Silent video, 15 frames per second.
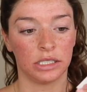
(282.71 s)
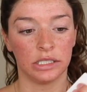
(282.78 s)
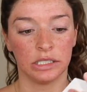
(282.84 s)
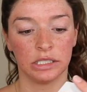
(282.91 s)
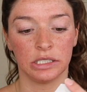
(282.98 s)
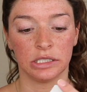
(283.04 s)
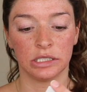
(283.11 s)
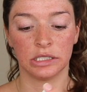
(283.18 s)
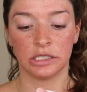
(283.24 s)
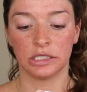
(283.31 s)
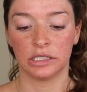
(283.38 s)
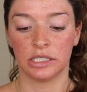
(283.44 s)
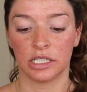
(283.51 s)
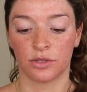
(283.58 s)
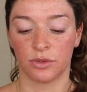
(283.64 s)
Ooh,
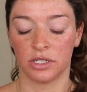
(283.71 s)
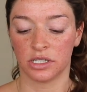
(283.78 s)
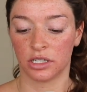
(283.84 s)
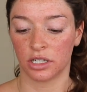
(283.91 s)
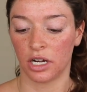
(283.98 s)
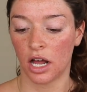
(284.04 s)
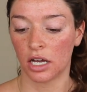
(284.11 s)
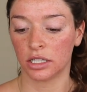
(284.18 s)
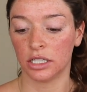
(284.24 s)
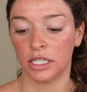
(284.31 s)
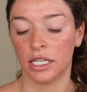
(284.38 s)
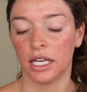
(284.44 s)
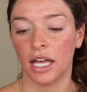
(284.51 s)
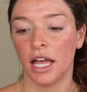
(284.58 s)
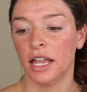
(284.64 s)
this one is looking
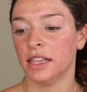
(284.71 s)
ugly.